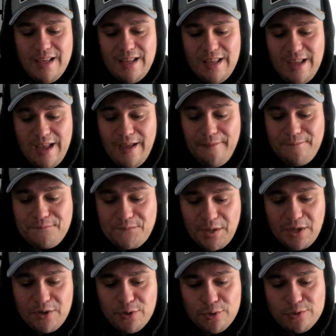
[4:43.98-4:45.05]
It
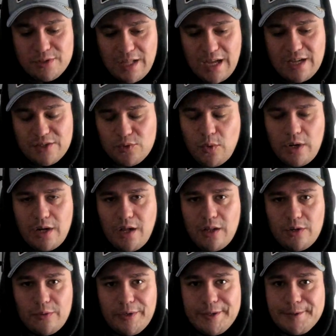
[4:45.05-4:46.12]
feels like a $20
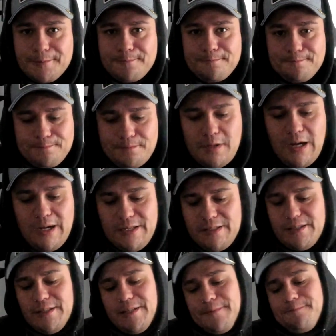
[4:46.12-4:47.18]
reel,
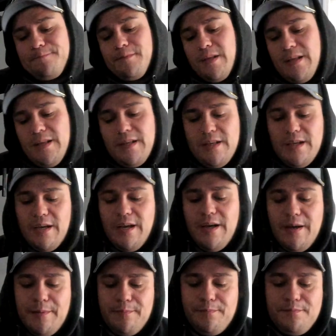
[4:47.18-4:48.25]
honestly.
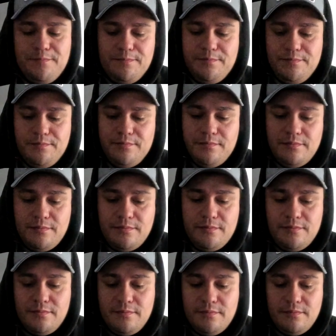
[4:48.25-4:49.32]

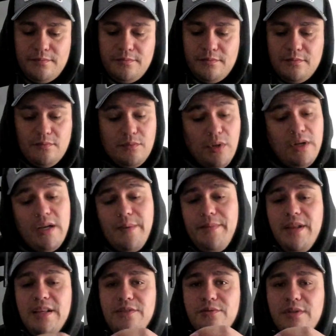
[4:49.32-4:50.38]
But I mean,
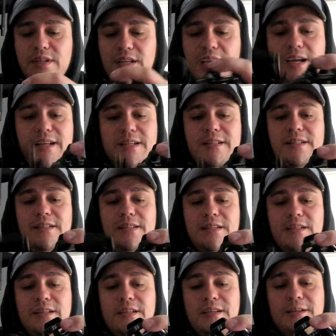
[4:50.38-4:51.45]
it's really not.
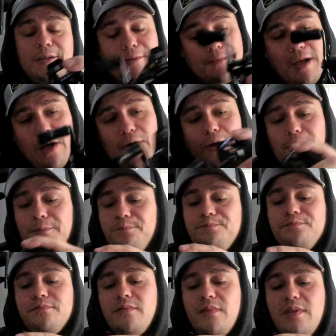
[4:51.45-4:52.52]
I don't know.
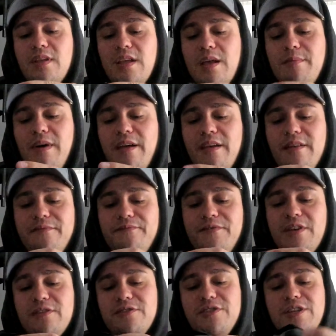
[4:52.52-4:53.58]
It
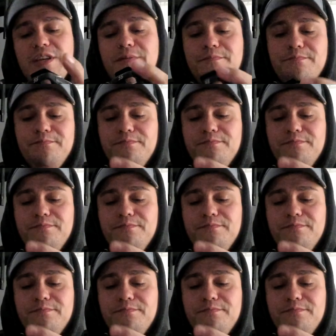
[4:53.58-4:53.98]
feels cheap,